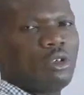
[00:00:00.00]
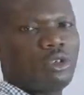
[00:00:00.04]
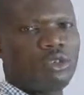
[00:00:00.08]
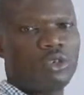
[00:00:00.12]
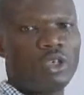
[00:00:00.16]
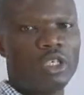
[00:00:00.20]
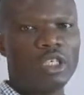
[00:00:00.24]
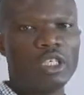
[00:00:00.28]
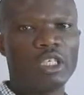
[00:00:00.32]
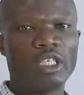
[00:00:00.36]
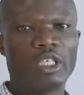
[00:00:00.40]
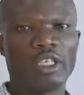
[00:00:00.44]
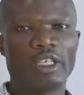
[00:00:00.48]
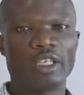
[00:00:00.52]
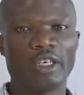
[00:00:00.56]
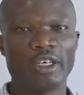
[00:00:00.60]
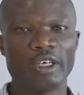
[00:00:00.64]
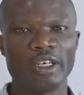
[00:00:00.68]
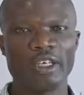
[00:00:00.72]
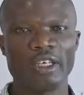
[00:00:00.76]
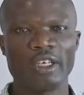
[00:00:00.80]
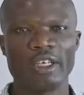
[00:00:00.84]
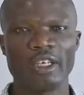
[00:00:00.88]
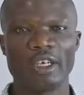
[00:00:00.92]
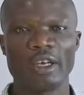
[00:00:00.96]

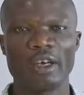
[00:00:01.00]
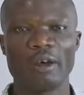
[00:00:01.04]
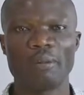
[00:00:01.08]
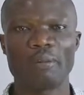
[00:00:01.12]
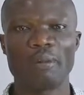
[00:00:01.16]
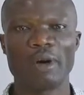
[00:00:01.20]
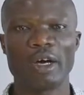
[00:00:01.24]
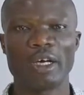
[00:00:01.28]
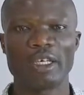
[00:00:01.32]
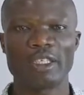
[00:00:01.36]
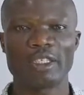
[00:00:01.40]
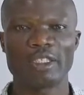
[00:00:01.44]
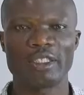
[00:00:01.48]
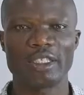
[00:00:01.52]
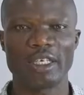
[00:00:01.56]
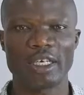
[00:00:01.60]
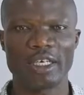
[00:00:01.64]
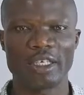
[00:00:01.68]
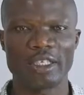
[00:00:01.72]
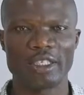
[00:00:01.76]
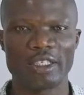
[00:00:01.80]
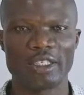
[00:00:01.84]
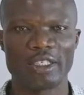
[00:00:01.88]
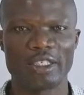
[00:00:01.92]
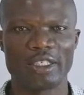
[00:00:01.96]

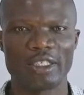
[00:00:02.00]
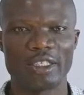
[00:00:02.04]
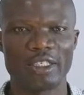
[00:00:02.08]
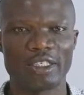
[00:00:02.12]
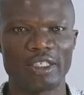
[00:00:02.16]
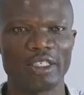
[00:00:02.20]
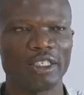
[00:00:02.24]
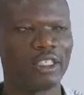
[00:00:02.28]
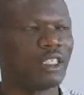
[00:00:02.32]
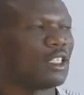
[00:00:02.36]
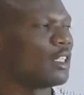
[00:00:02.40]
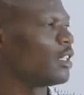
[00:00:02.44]
23%,